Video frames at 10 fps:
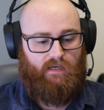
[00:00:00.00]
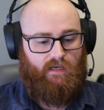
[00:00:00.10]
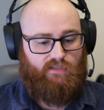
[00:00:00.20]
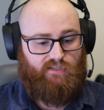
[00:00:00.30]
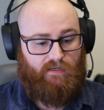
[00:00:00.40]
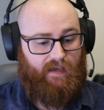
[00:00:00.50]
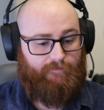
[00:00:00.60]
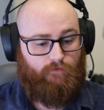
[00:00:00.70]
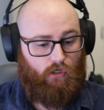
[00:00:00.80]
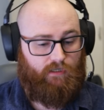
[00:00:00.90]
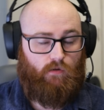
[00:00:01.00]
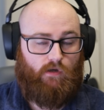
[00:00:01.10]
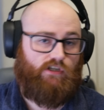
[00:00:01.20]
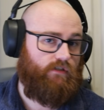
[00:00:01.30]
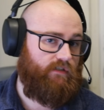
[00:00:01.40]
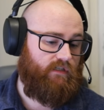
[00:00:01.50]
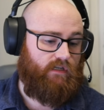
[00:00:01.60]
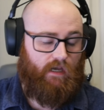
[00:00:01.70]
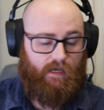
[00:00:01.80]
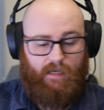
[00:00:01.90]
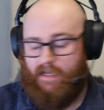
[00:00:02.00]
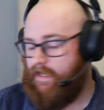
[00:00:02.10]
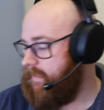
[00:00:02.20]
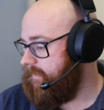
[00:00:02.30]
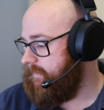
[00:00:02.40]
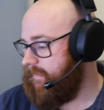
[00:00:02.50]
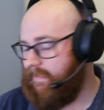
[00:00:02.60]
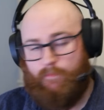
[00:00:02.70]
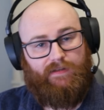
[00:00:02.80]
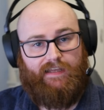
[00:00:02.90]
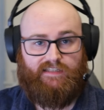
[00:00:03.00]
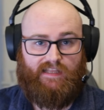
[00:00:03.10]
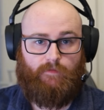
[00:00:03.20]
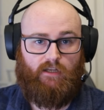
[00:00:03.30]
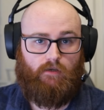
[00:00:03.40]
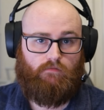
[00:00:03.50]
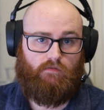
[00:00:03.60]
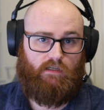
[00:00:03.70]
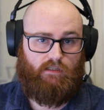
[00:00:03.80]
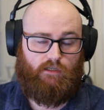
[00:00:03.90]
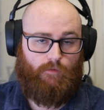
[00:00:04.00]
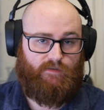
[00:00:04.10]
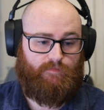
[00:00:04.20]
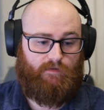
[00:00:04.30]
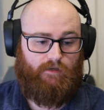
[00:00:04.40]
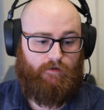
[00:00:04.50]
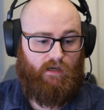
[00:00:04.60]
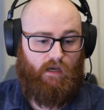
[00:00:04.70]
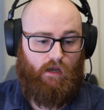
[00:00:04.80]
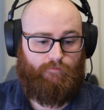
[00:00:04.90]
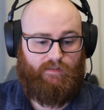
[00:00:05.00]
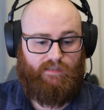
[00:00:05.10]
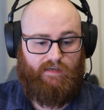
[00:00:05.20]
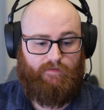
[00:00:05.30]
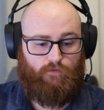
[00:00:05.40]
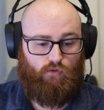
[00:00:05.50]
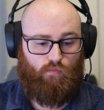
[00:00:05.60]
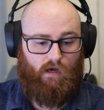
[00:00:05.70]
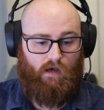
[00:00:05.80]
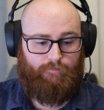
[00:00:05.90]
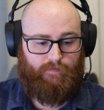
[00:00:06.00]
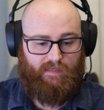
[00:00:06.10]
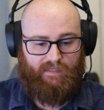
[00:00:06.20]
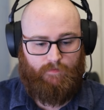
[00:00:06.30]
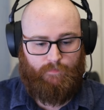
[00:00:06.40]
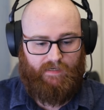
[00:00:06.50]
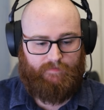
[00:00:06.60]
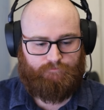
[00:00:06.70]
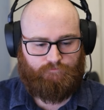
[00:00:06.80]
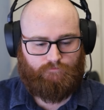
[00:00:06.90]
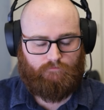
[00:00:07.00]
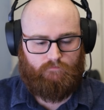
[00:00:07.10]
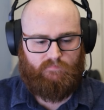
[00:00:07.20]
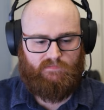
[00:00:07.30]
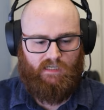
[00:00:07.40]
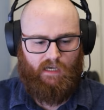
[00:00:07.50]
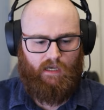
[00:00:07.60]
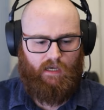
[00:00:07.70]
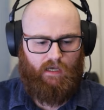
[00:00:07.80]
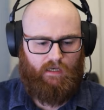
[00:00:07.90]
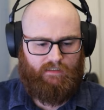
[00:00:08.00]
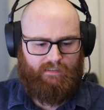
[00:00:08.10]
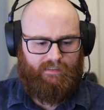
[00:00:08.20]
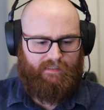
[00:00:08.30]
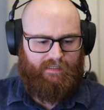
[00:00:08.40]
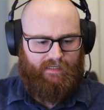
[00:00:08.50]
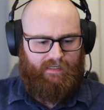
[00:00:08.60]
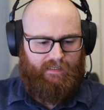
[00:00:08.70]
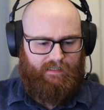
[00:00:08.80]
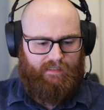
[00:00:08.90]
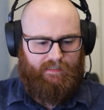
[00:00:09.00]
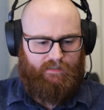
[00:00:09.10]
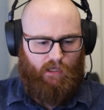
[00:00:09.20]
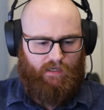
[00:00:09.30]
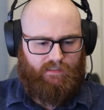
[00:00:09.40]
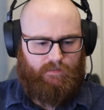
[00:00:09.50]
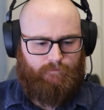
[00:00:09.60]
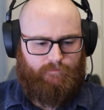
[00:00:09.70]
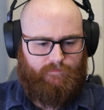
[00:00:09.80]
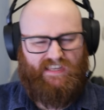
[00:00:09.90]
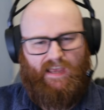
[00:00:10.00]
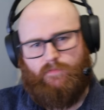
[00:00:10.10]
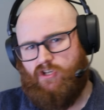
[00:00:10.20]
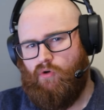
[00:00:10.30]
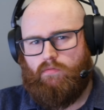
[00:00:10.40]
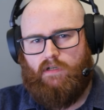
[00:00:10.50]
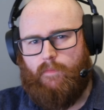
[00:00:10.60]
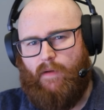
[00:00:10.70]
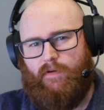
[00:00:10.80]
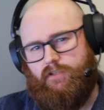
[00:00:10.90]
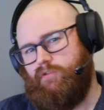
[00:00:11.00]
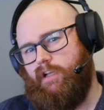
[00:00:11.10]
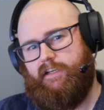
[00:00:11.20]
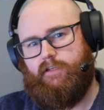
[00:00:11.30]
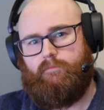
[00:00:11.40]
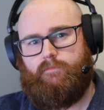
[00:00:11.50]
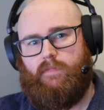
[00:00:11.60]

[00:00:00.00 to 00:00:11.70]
So yeah, if you've got any questions, please let me know in the comments below. Hopefully, if you are feeling a bit uh, like skeptical about whether you'd like them,